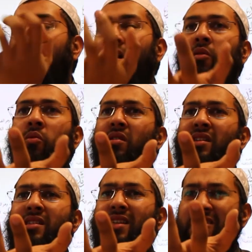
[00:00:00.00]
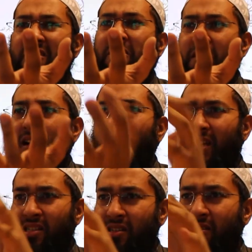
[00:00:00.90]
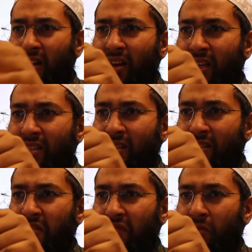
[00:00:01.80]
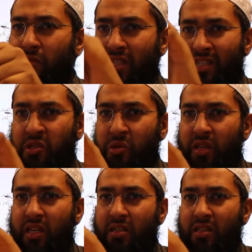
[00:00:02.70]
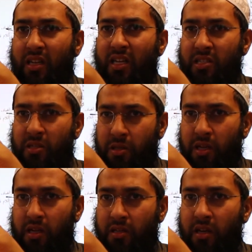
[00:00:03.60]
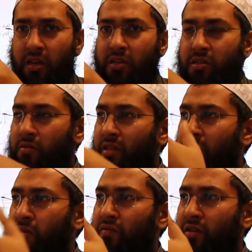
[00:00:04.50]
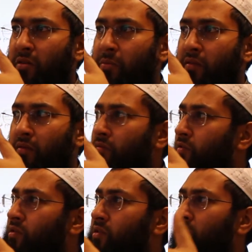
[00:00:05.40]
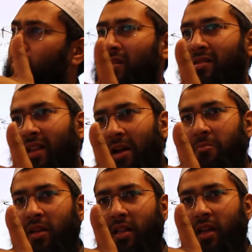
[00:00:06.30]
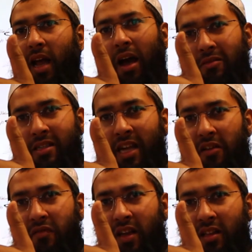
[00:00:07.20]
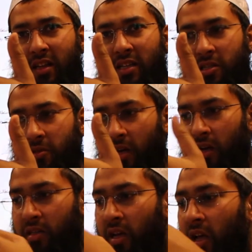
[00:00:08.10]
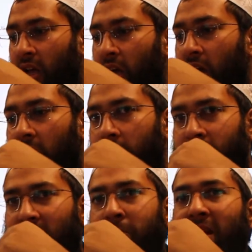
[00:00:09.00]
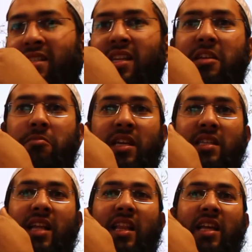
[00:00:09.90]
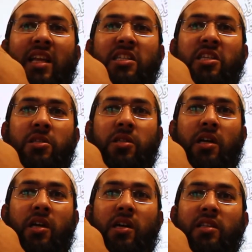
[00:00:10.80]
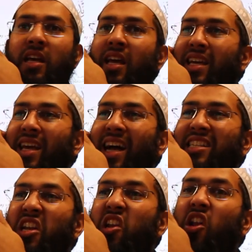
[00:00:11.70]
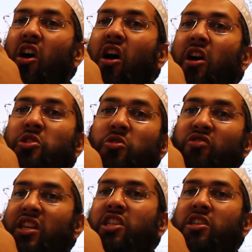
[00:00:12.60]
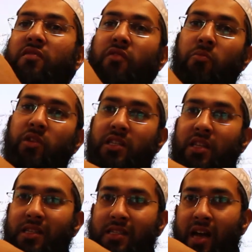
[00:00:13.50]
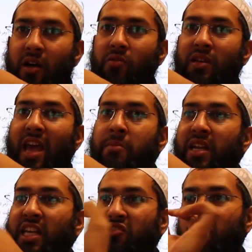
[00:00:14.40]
What is istitala? Istitala is a sifa which is unique to the letter daad. So there's often a bit of confusion. So what does that mean then? How does that affect the letter daad? It basically means that the letter daad, it has a large region from which the sound emanates